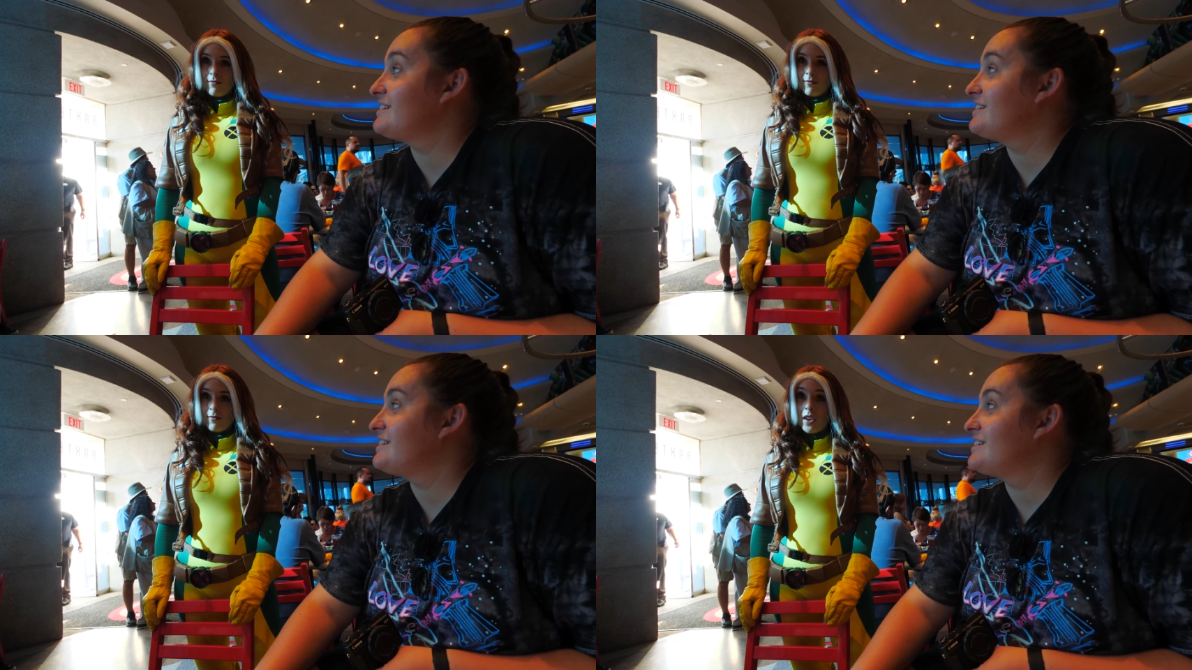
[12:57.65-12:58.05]

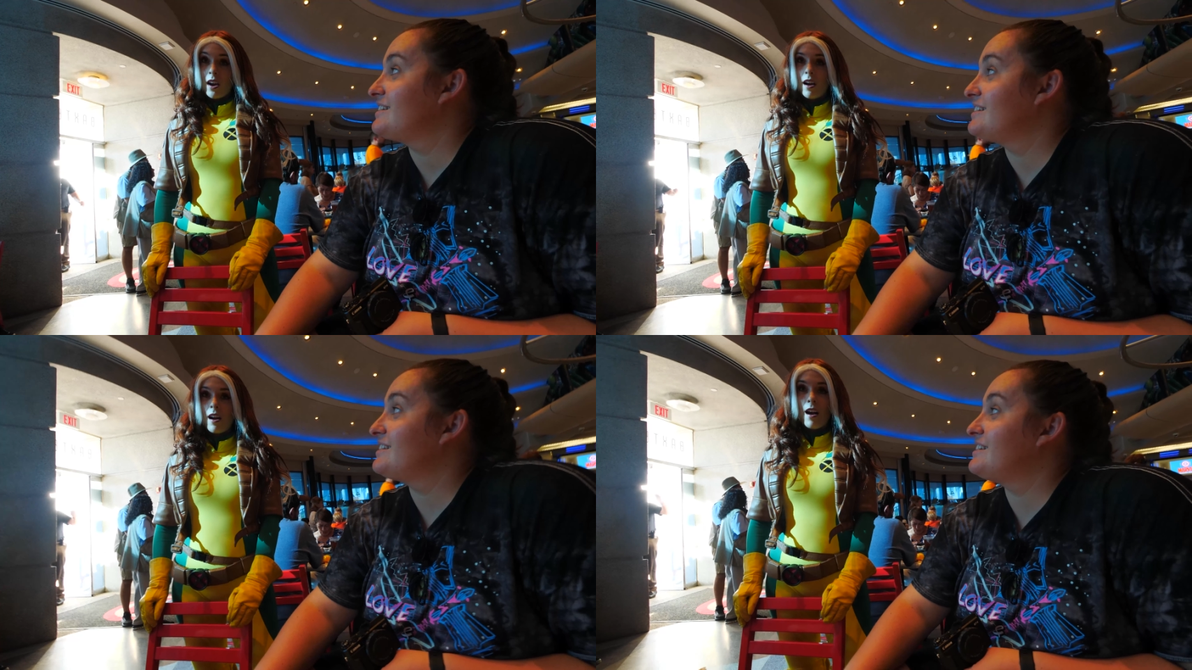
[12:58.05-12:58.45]
Speaker 1: there's some
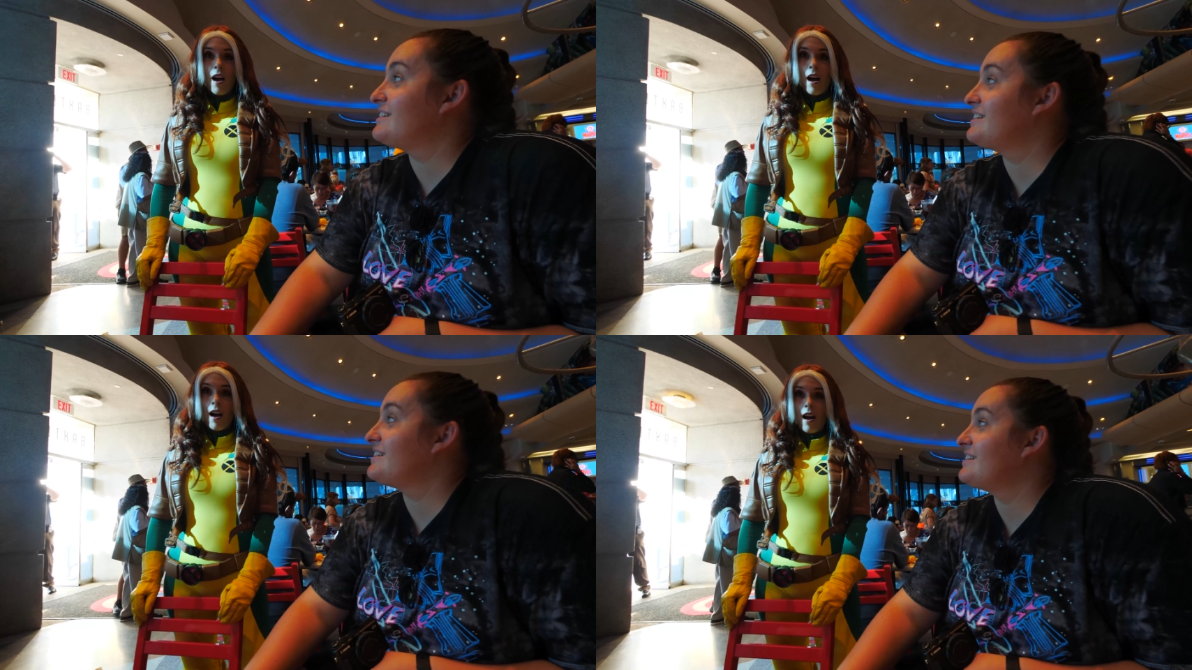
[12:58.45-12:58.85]
other people
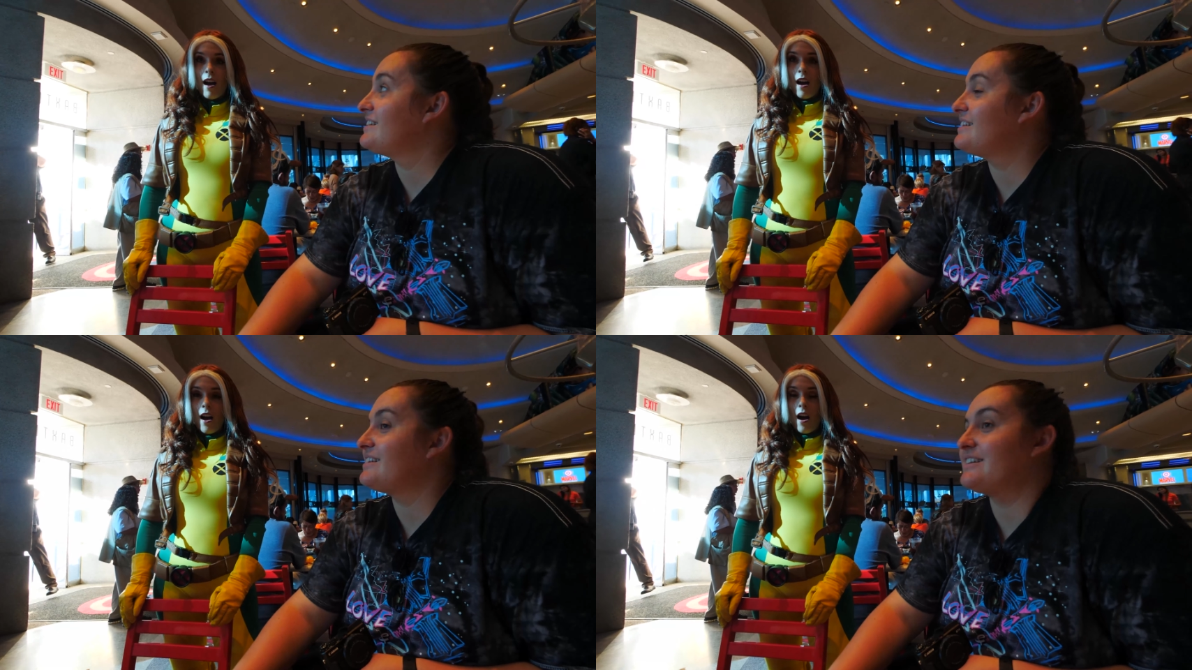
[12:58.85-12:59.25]
around
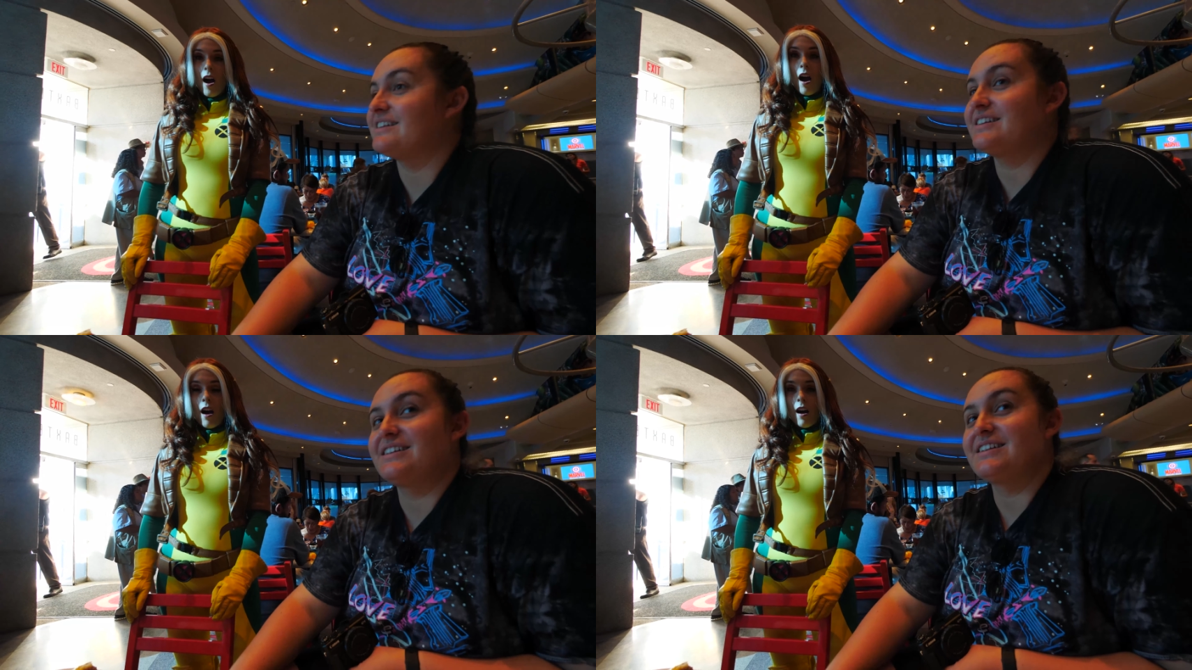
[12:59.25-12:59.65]
here that might
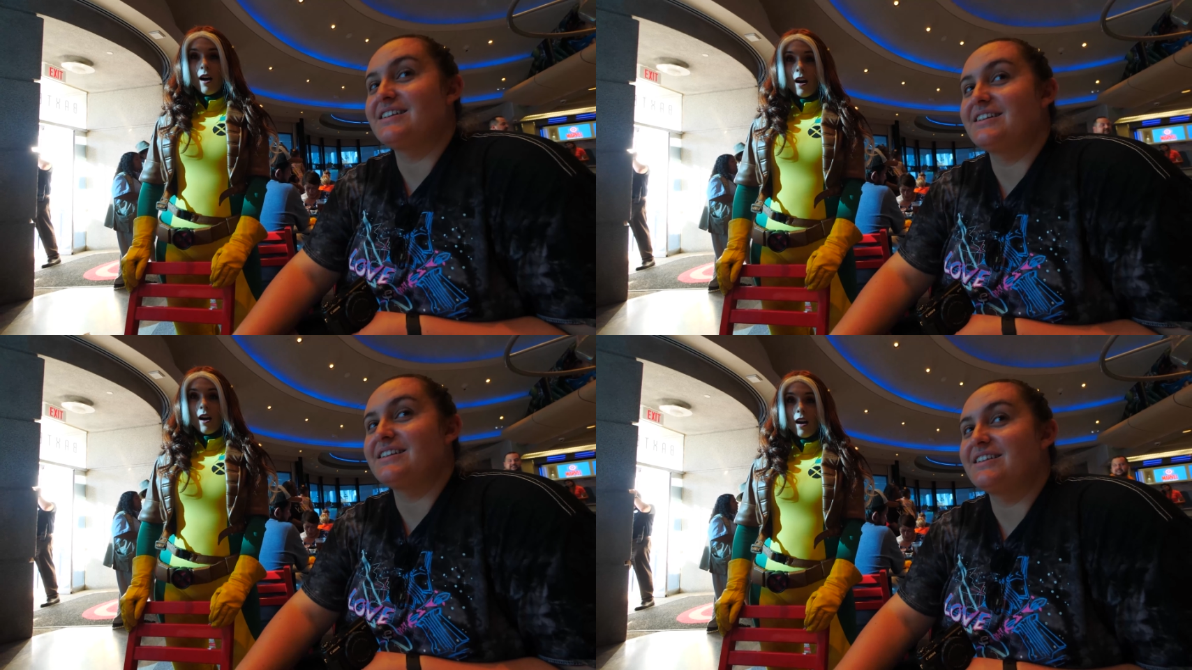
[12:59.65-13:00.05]
work
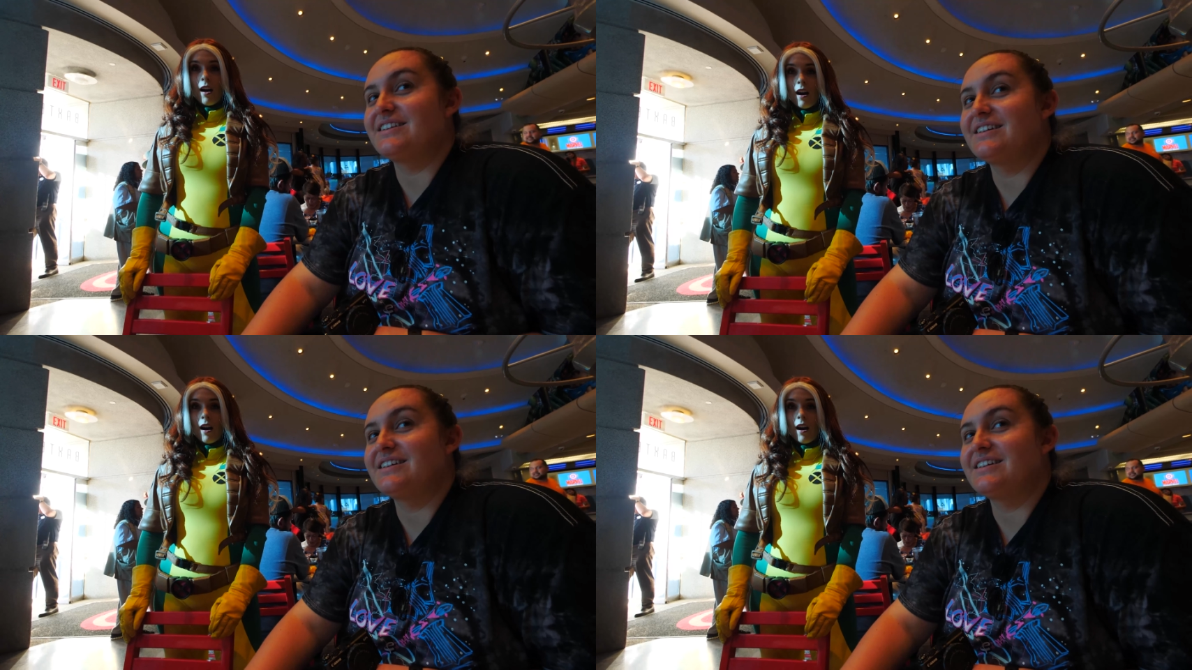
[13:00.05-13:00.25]
for him,